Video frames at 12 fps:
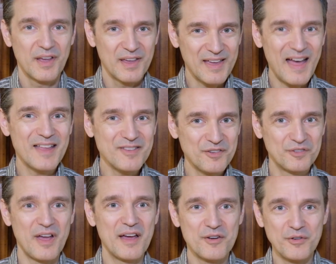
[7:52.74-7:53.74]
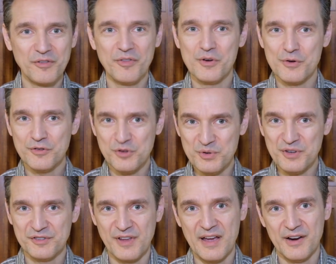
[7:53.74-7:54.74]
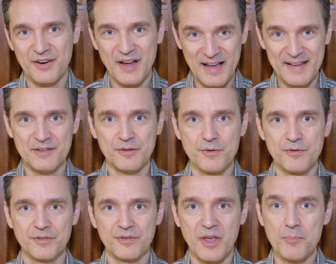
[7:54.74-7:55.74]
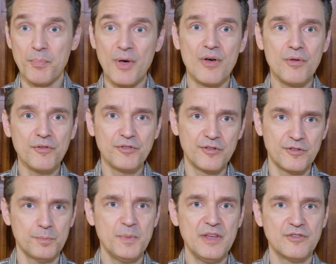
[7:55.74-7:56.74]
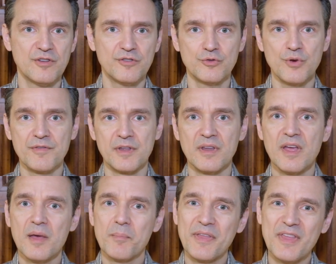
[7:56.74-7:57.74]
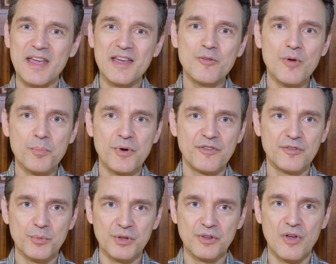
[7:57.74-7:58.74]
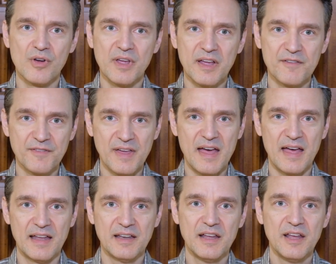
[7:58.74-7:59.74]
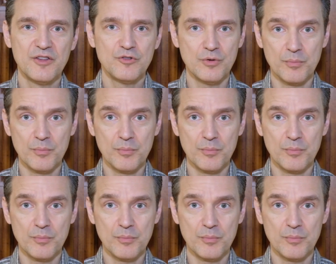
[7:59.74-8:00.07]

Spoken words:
God desires those who desire idols, and Paul's speech is driven by the irrepressible longing of God to